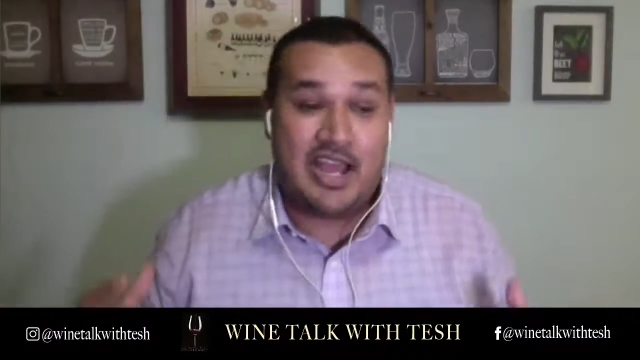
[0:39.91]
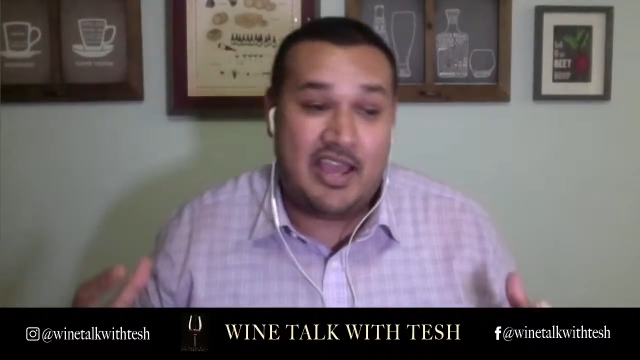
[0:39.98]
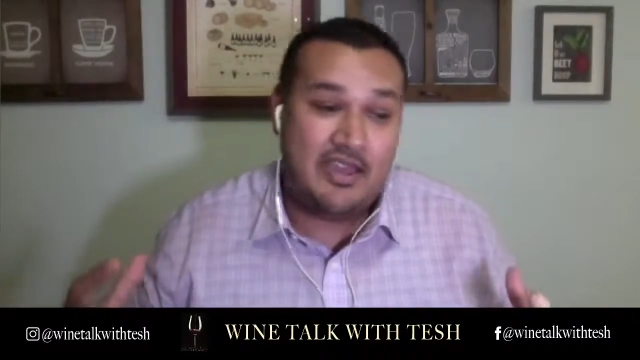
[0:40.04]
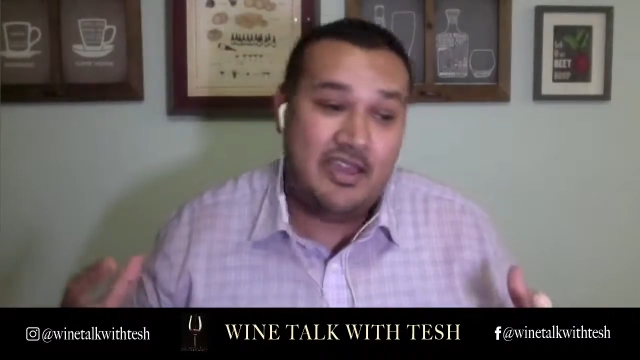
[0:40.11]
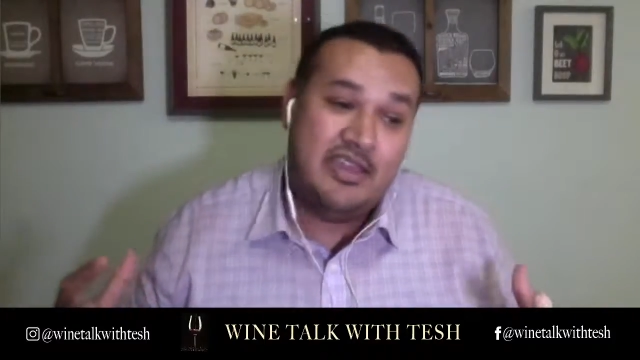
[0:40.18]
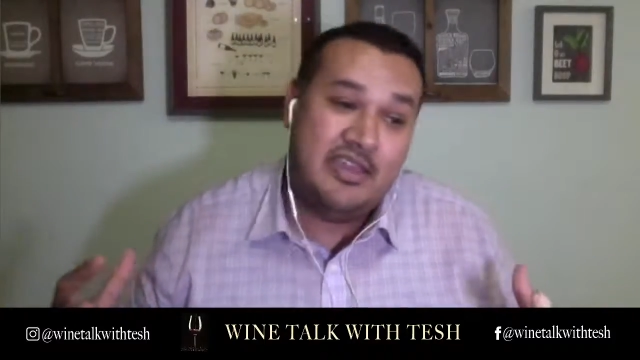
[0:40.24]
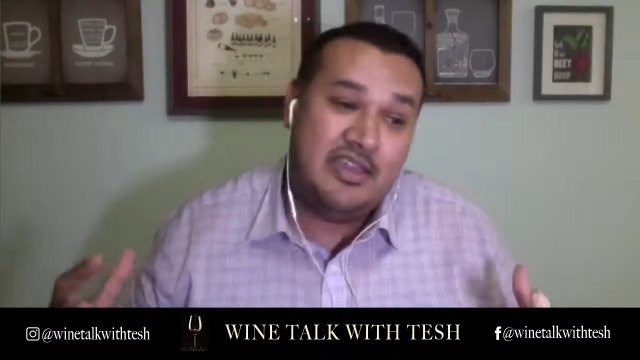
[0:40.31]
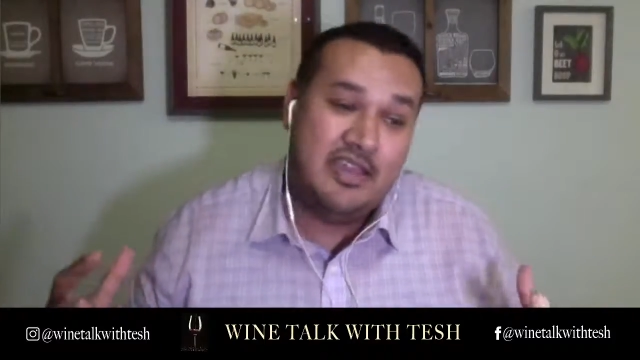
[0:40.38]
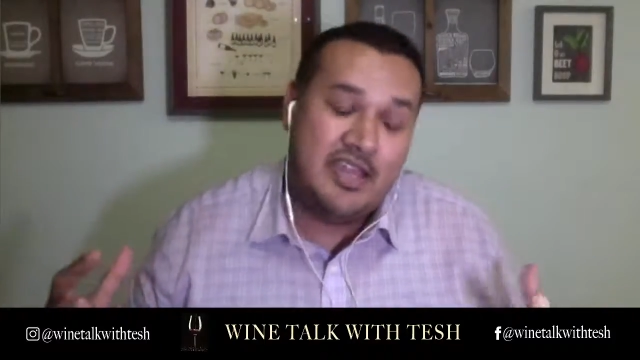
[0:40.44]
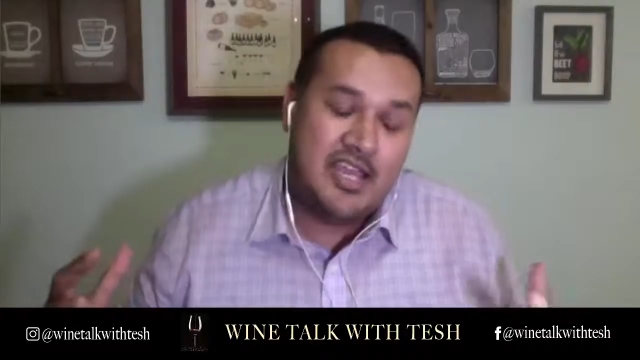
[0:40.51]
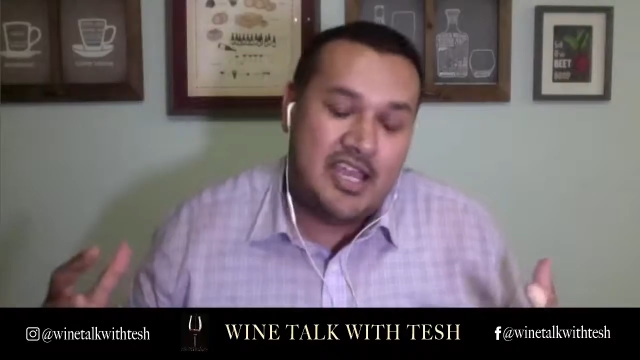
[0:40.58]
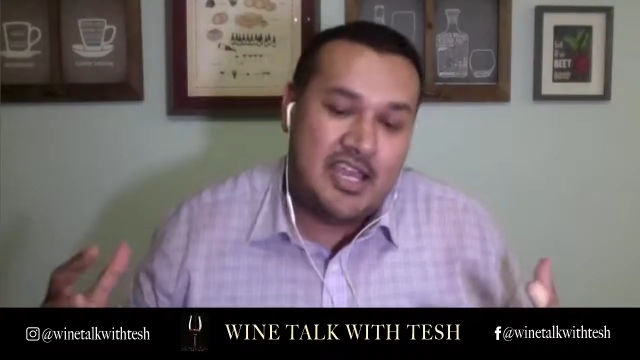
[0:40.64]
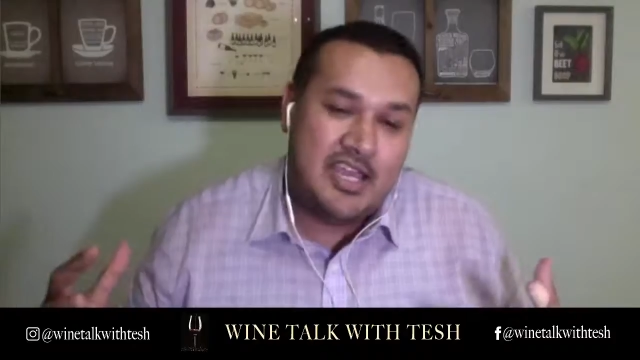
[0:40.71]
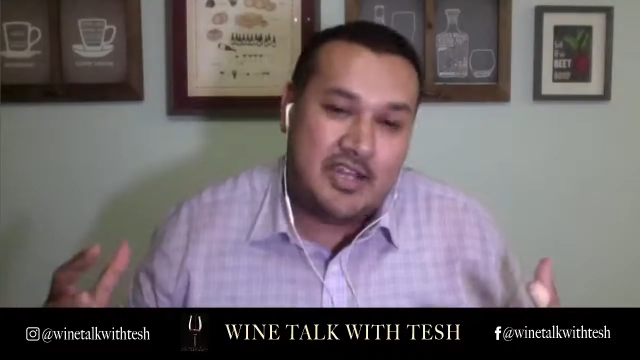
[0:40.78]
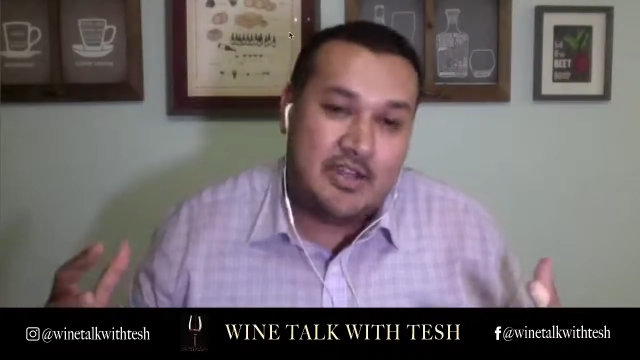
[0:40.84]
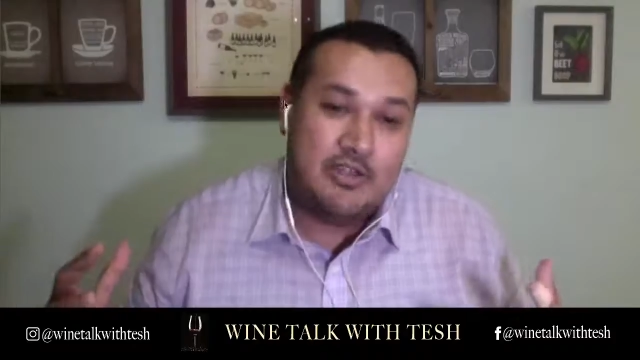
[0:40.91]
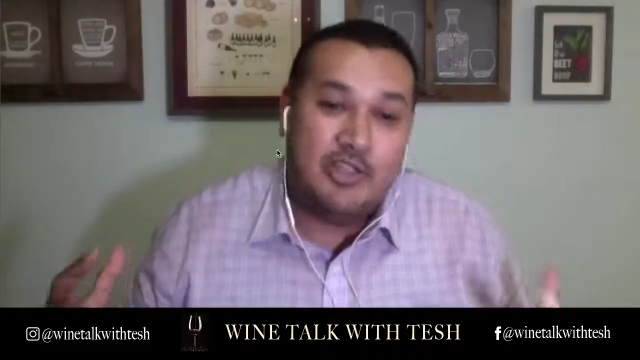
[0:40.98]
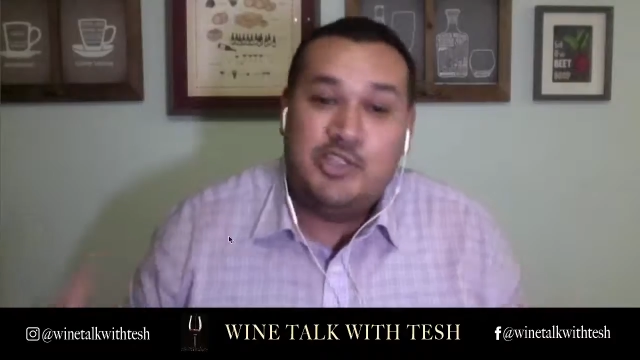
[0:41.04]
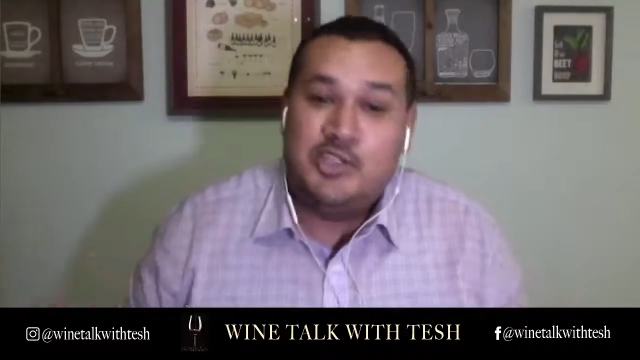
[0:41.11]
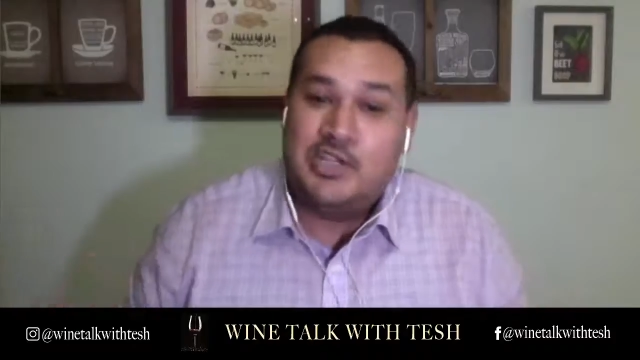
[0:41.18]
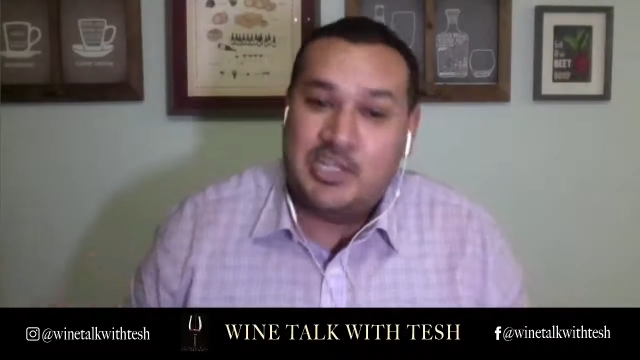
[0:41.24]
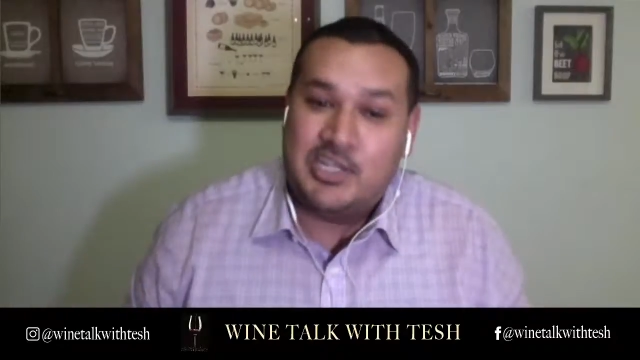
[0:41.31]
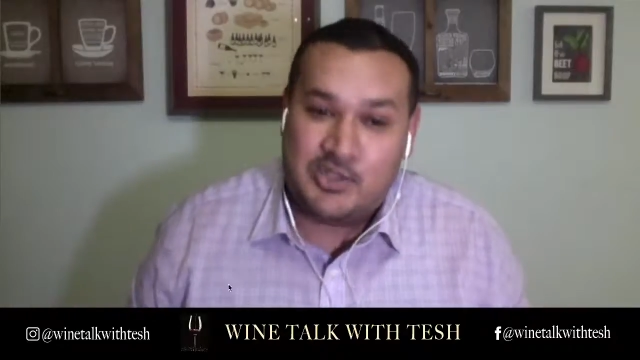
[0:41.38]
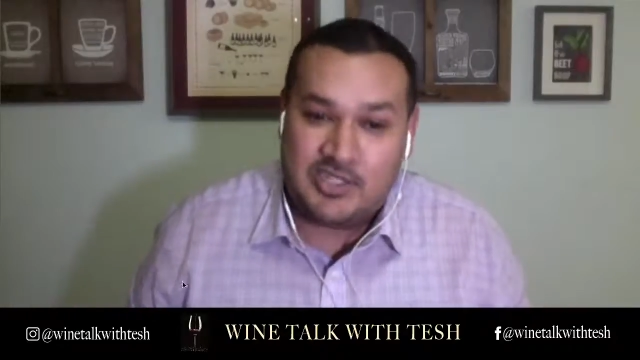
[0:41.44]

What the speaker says: I know that you guys